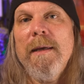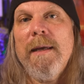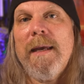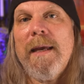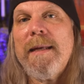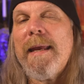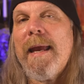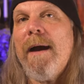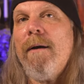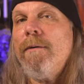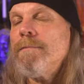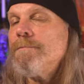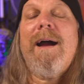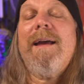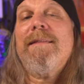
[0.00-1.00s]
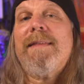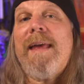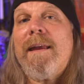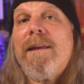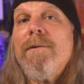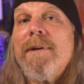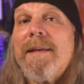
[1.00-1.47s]
Anyhow, I
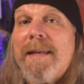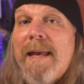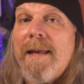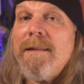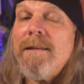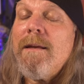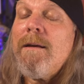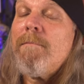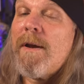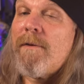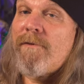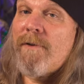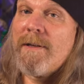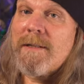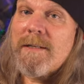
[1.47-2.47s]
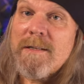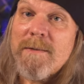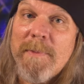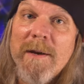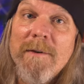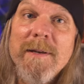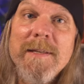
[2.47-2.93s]
thank you again, my friendly
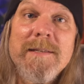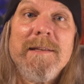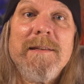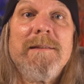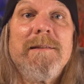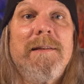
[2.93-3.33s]
spirits,